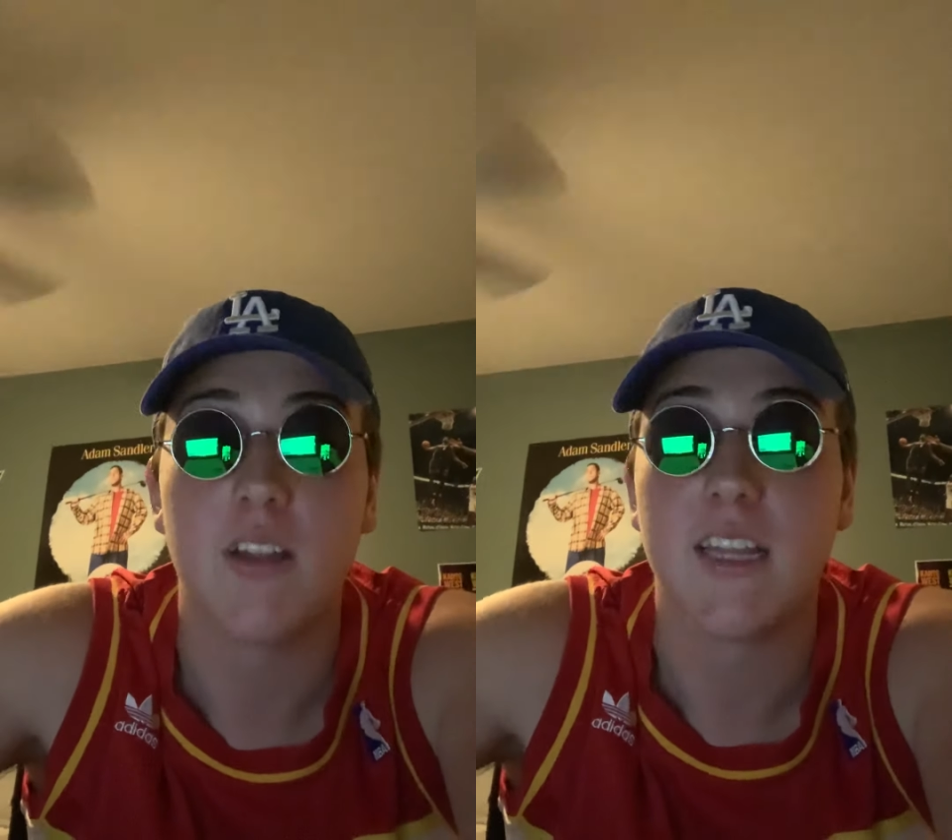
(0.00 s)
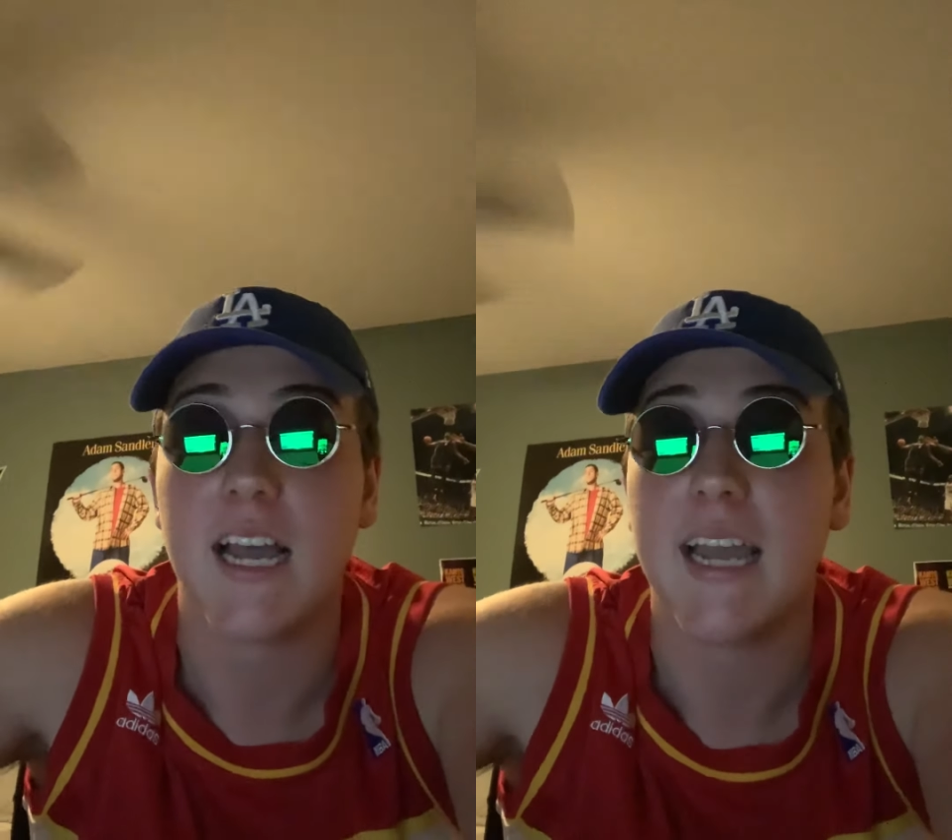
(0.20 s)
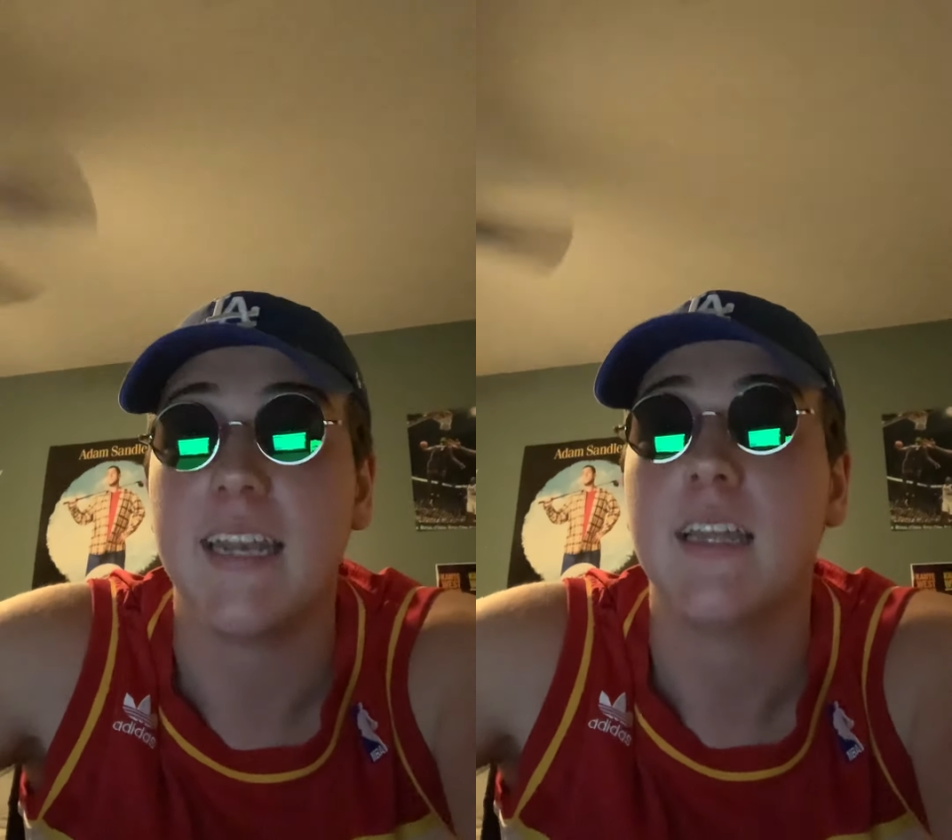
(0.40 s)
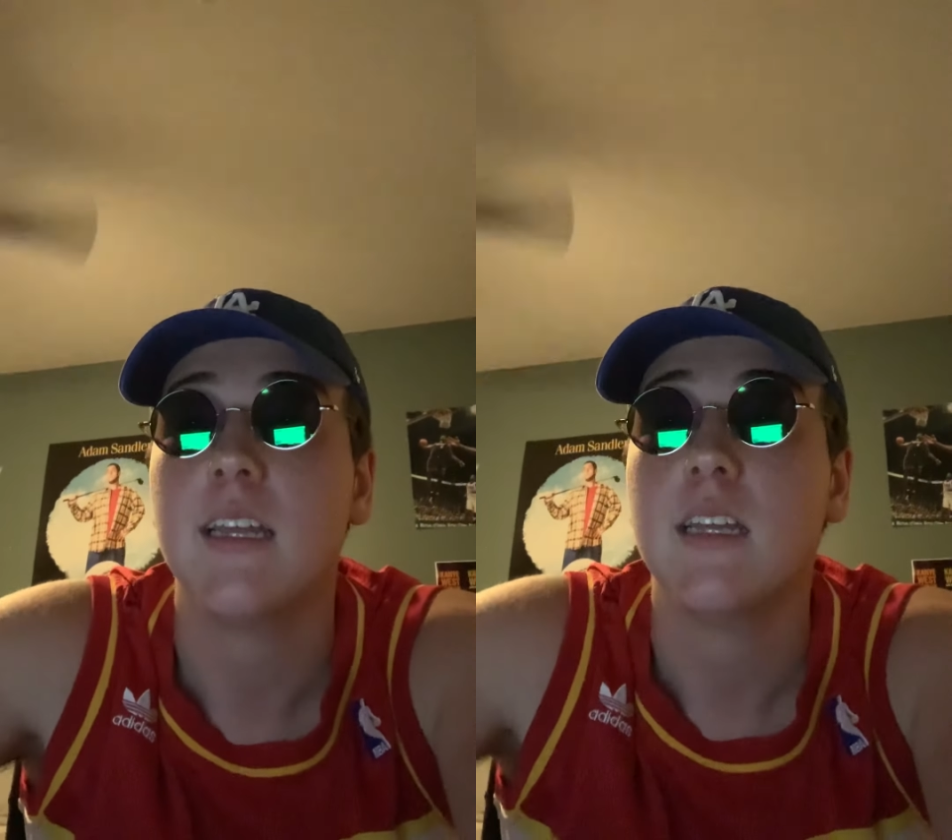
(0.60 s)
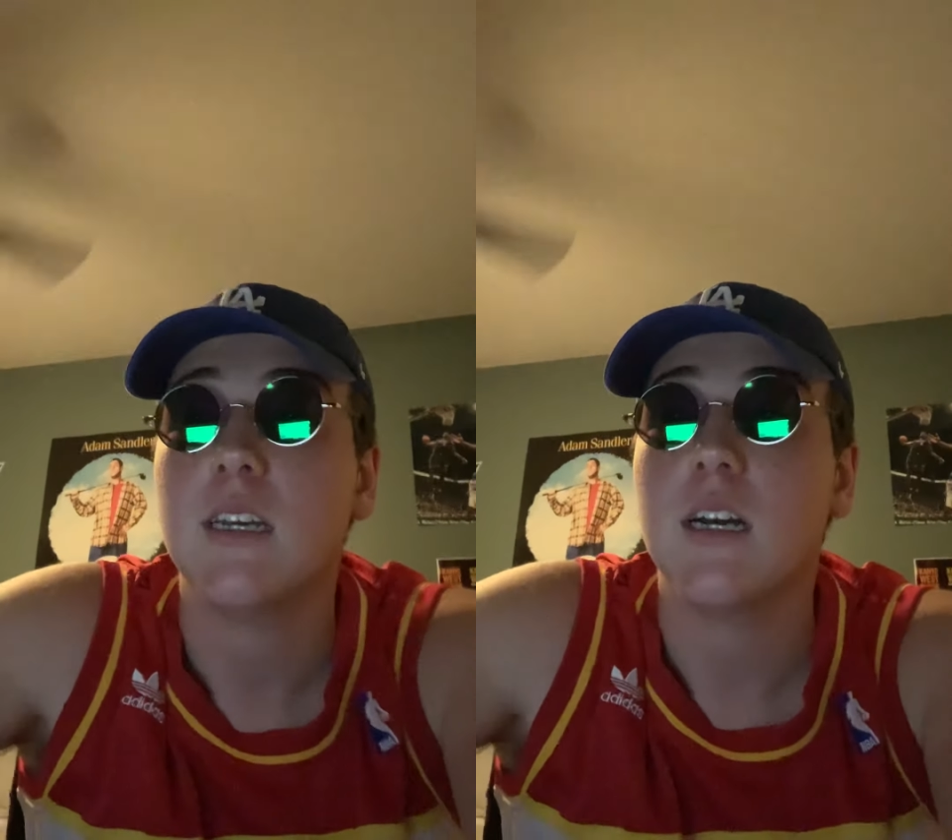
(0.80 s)
online,
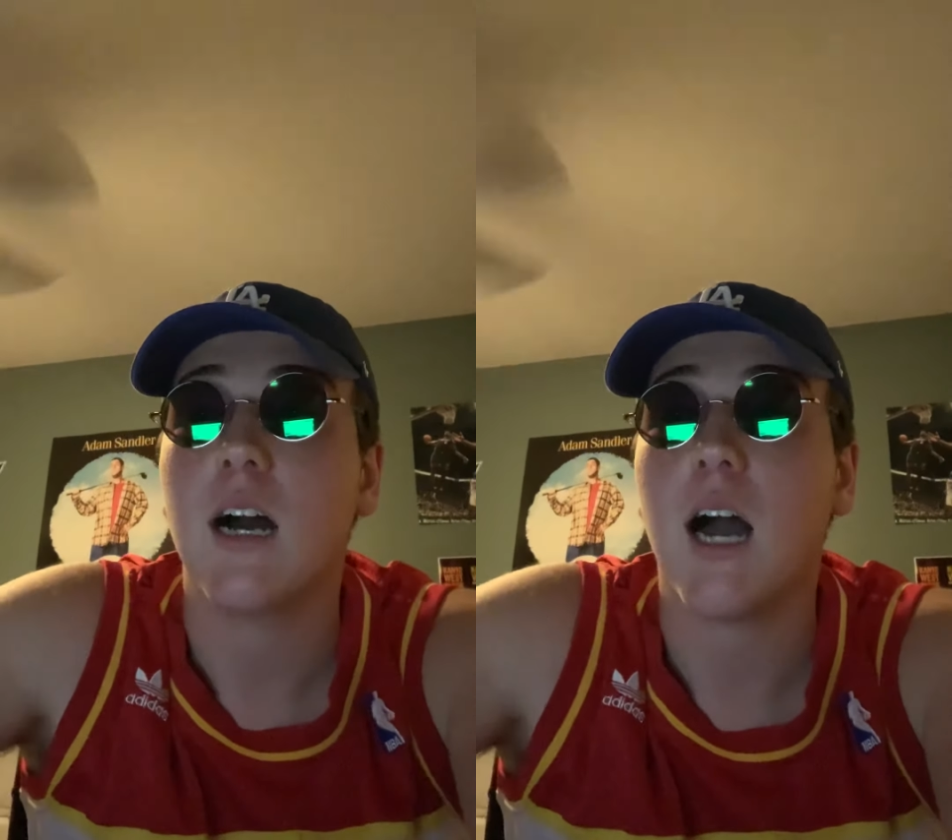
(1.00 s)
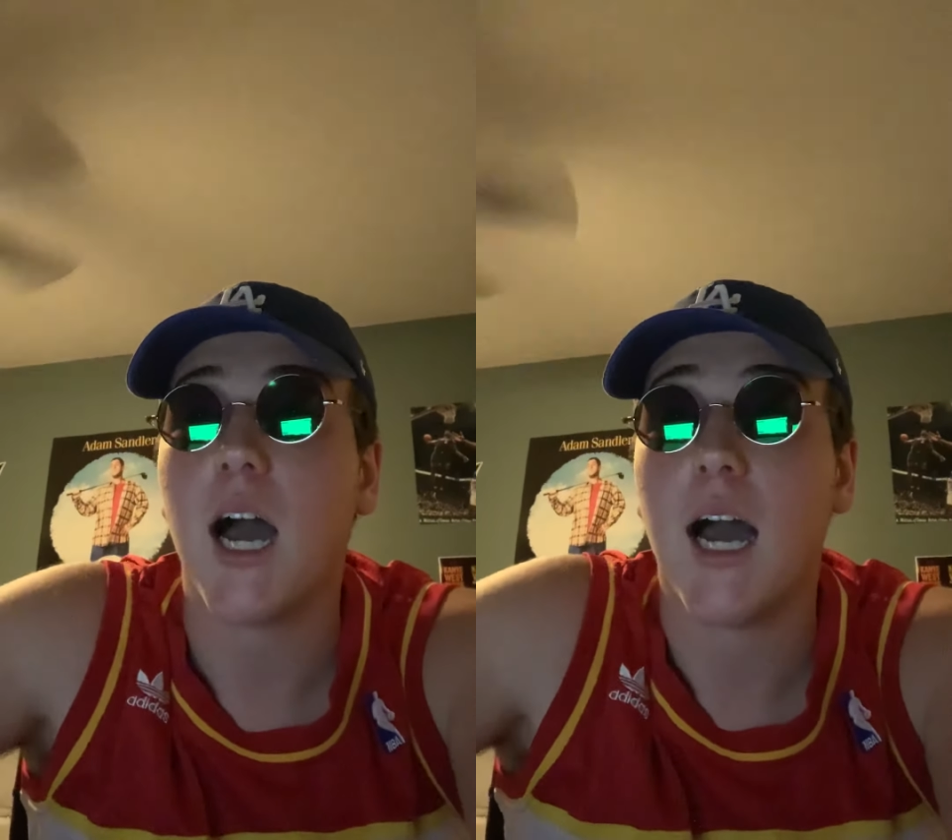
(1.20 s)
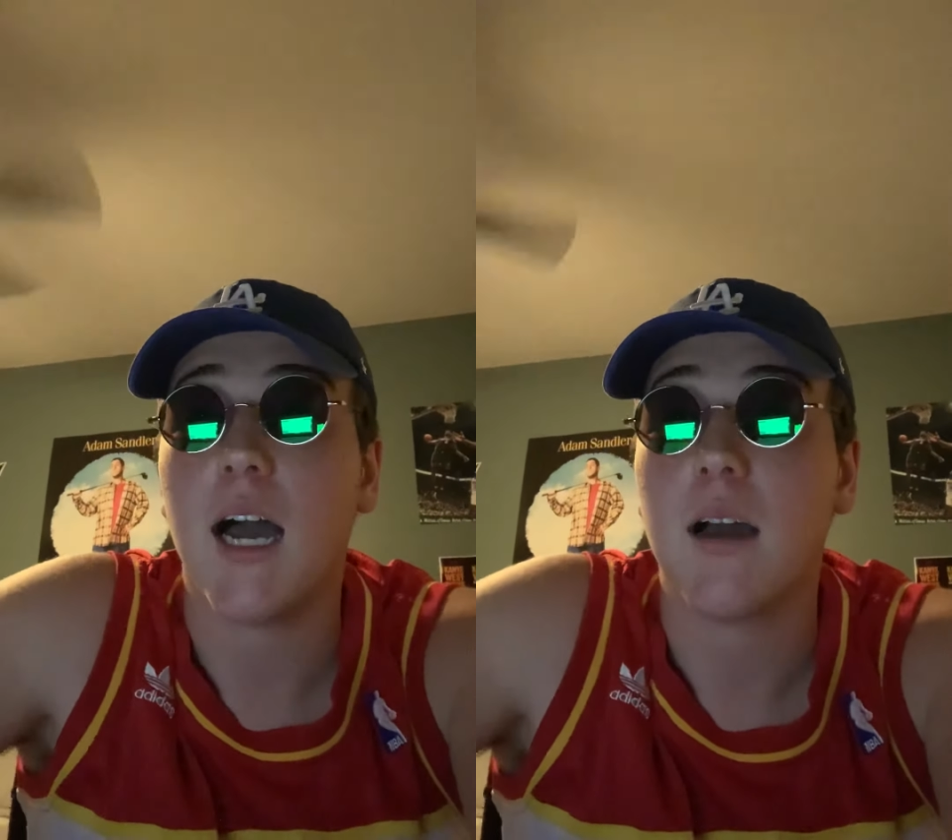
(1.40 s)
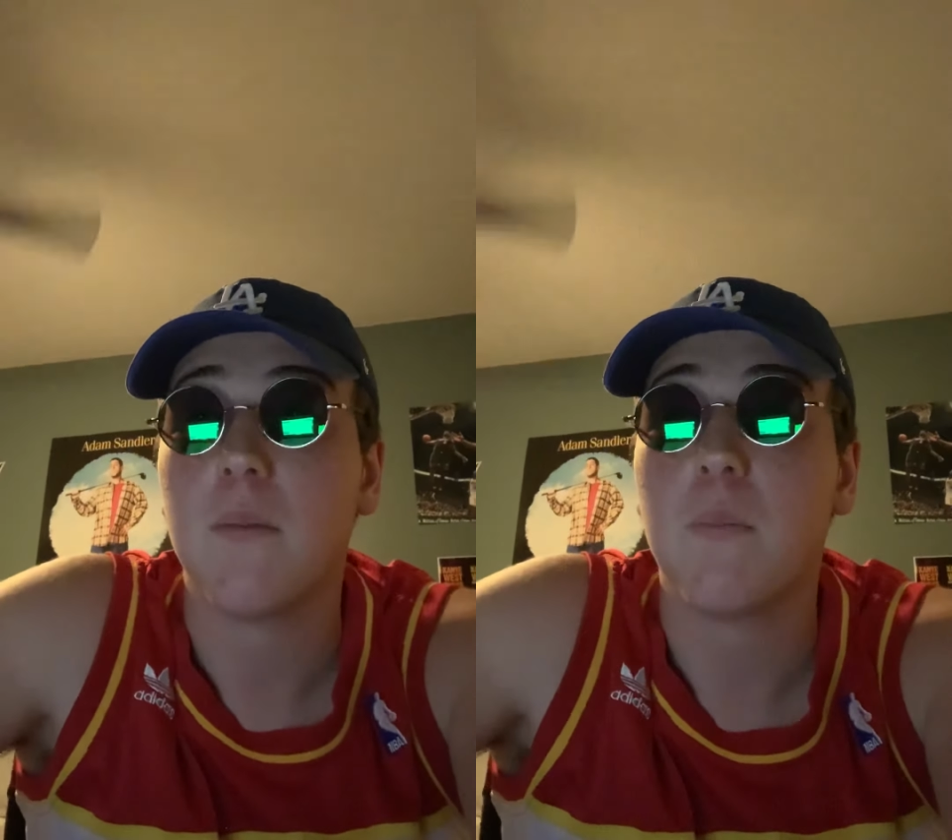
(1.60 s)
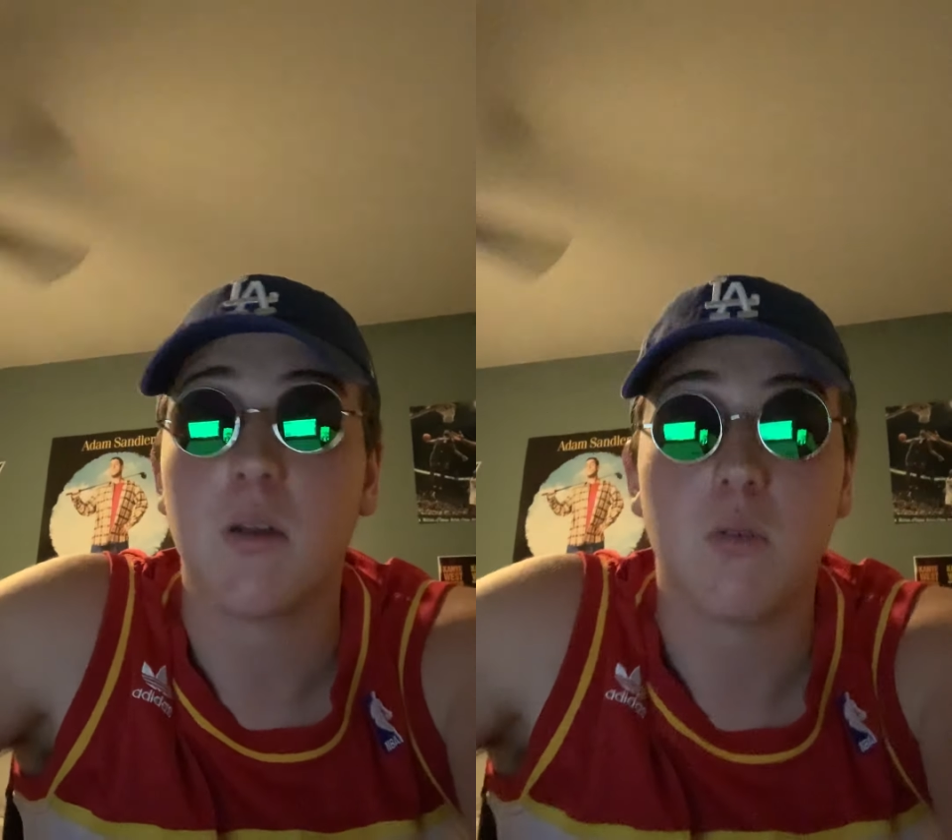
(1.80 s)

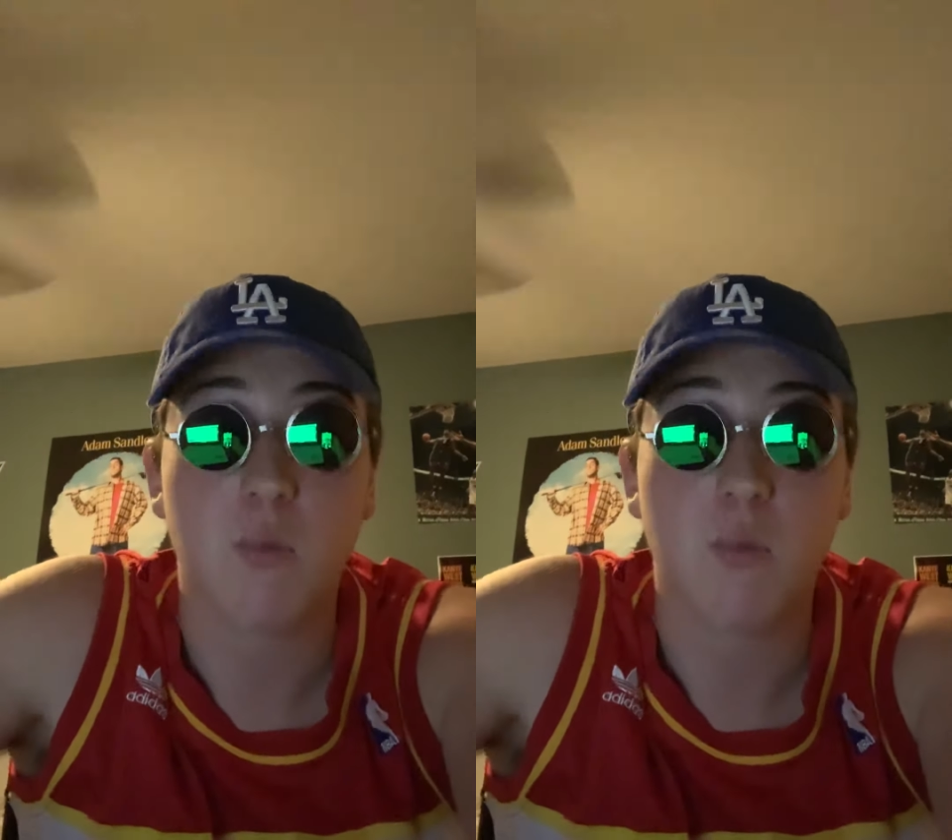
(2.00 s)
but it was